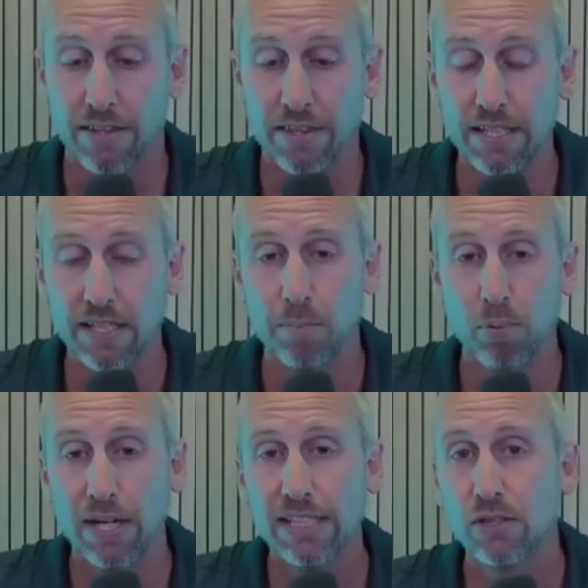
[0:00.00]
The
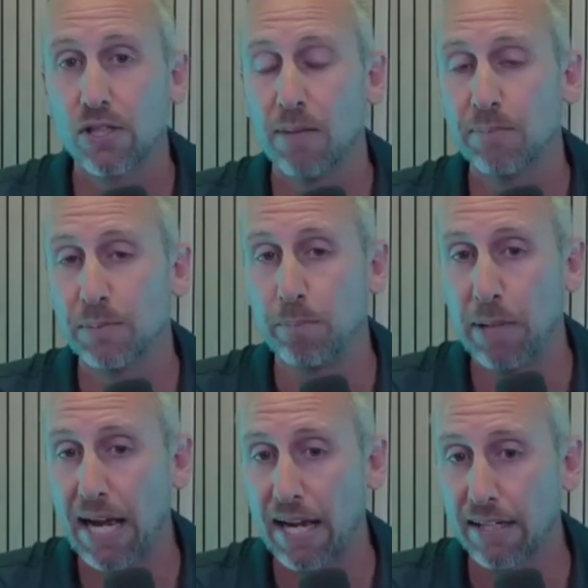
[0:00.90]
appraisal comes
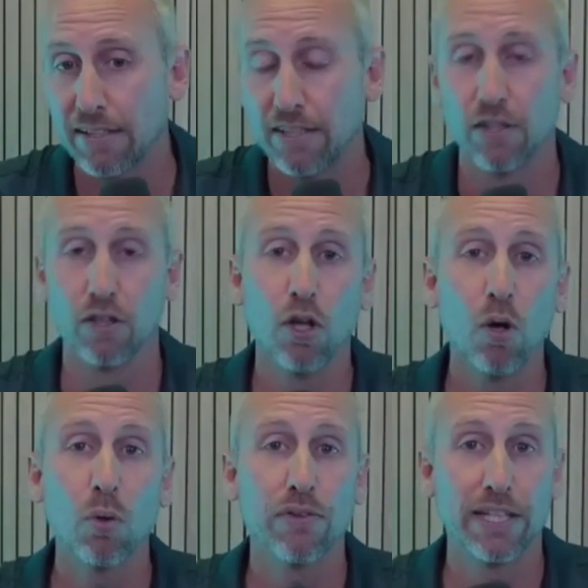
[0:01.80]
back
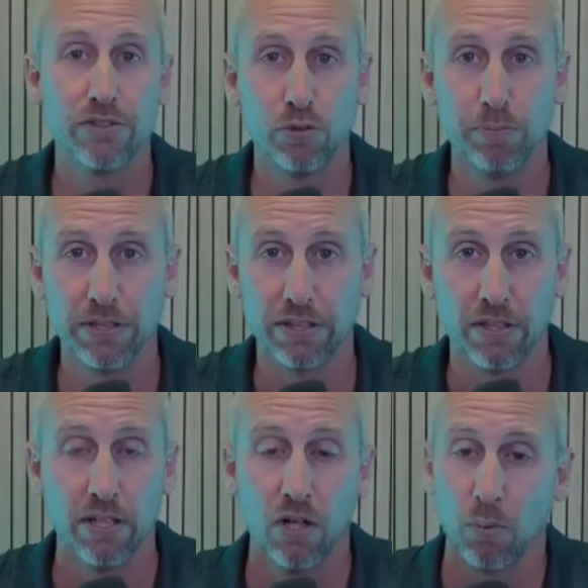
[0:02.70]
lower than 2
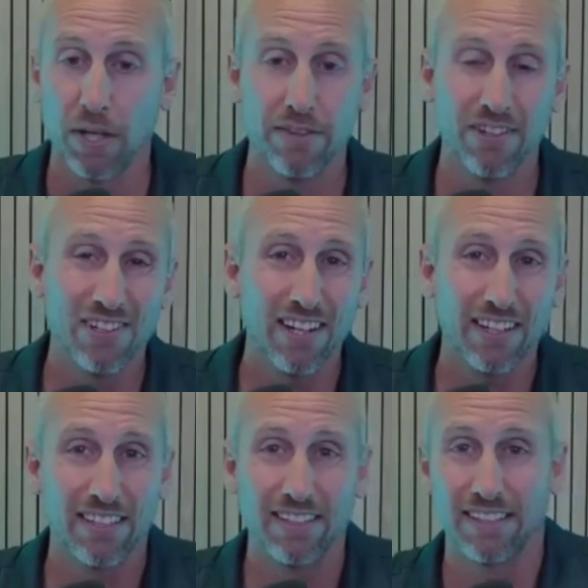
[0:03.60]
million, right? They're
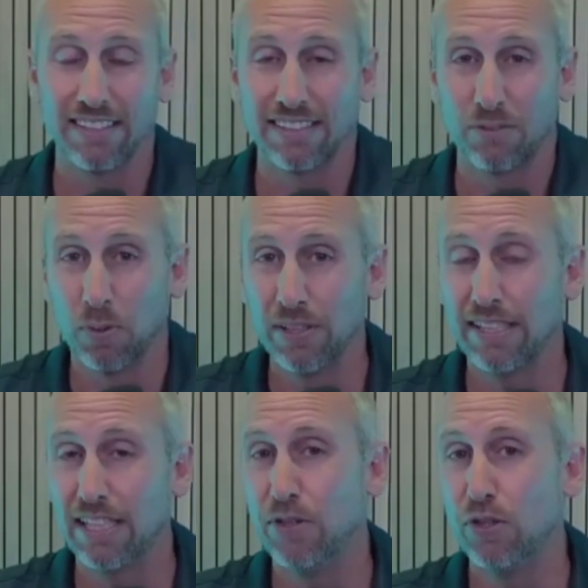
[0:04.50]
not gonna really
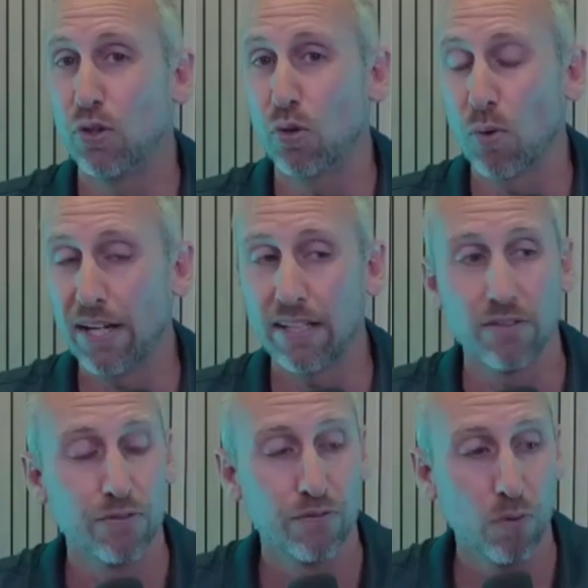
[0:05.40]
give you credit
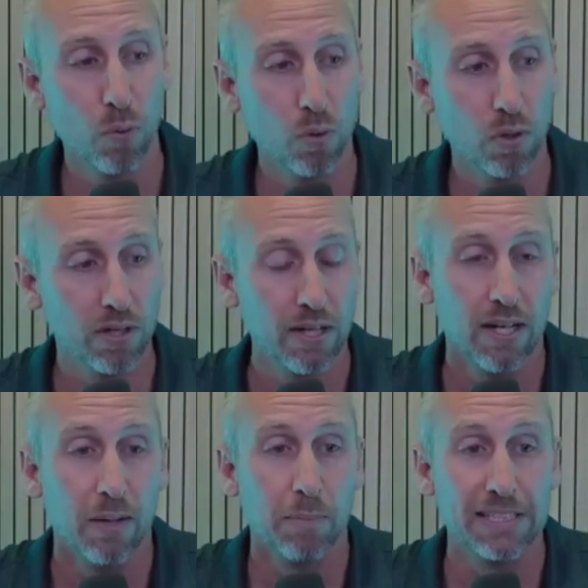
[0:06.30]
for
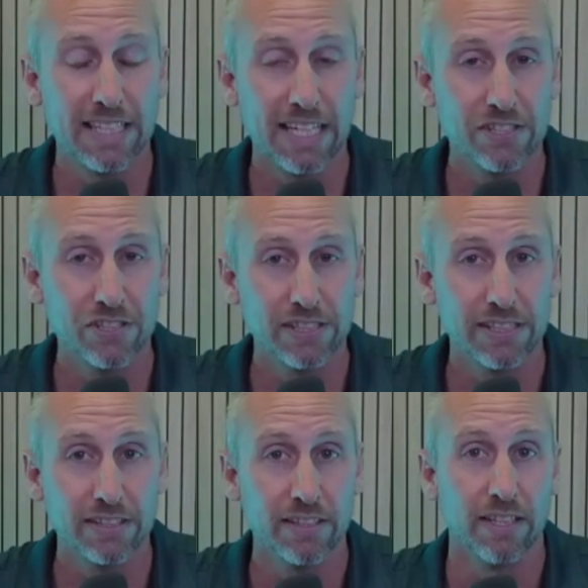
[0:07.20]

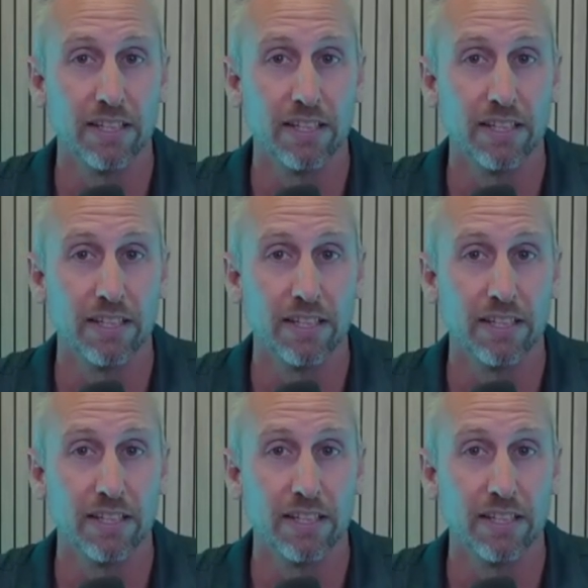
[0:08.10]
potentially